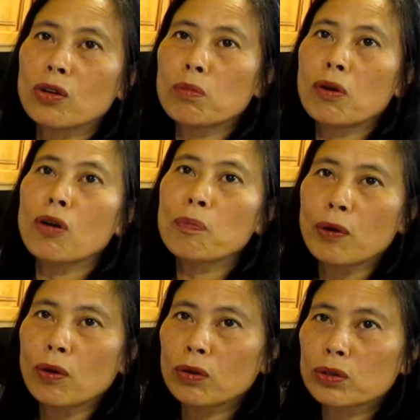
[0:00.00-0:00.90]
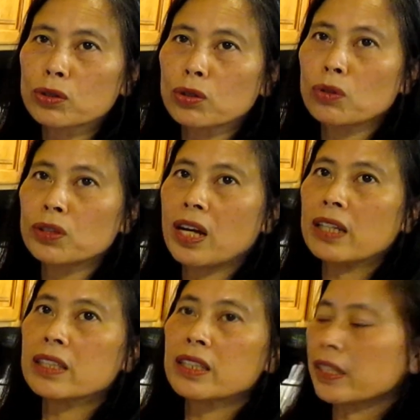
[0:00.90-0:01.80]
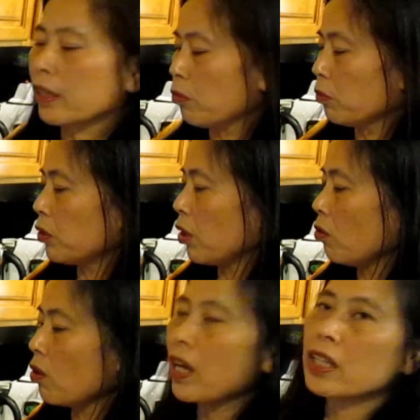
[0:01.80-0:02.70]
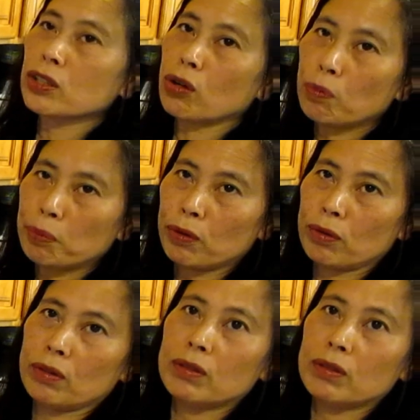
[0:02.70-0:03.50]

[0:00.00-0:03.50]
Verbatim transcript: of opo, so the alternative of tinola is opo.